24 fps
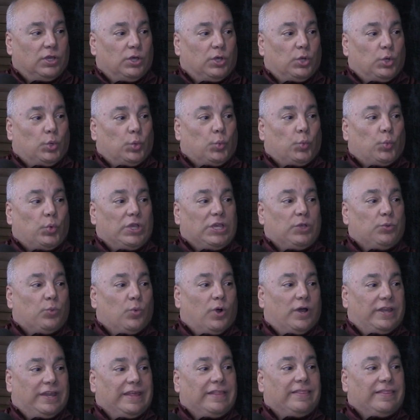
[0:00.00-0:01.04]
We
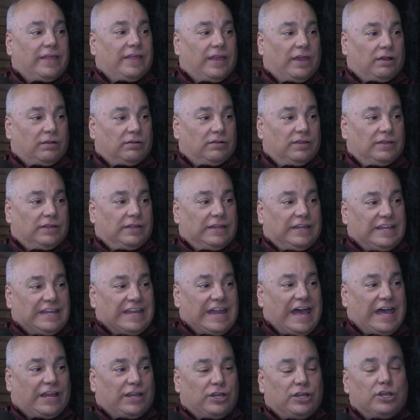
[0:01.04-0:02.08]
went in there
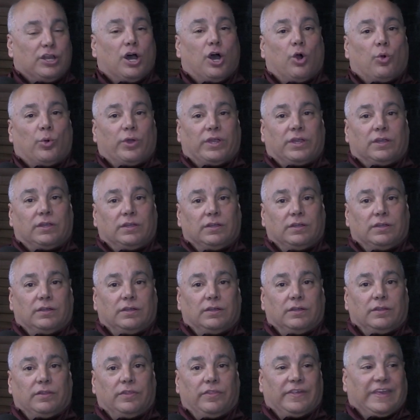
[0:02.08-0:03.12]
not knowing
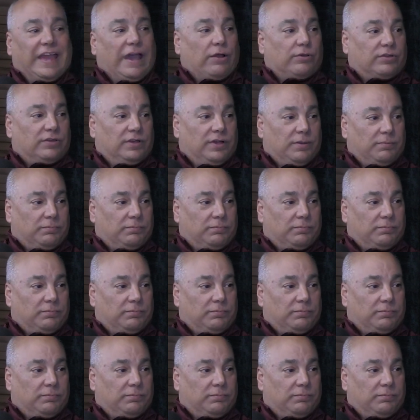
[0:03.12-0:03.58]
the outcome.